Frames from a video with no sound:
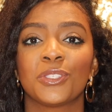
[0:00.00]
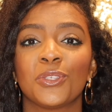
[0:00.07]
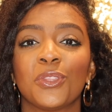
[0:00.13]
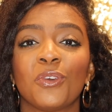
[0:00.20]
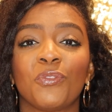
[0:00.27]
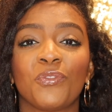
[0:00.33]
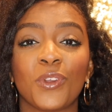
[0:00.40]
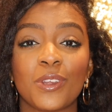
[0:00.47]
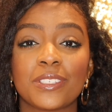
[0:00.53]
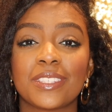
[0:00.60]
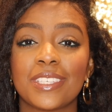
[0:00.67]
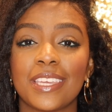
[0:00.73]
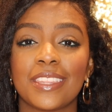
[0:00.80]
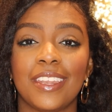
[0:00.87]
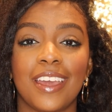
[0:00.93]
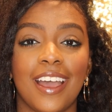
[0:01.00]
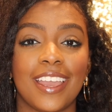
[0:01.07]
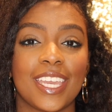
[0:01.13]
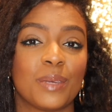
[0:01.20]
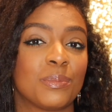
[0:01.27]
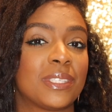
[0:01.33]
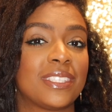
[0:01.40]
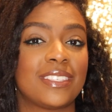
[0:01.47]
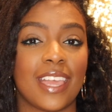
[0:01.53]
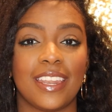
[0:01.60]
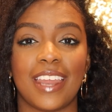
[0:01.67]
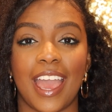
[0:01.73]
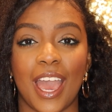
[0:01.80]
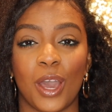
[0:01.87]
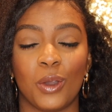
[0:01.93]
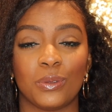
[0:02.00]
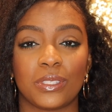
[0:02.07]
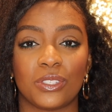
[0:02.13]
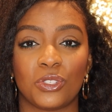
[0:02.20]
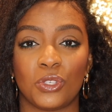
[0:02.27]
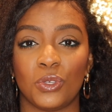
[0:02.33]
So the first thing that I am set out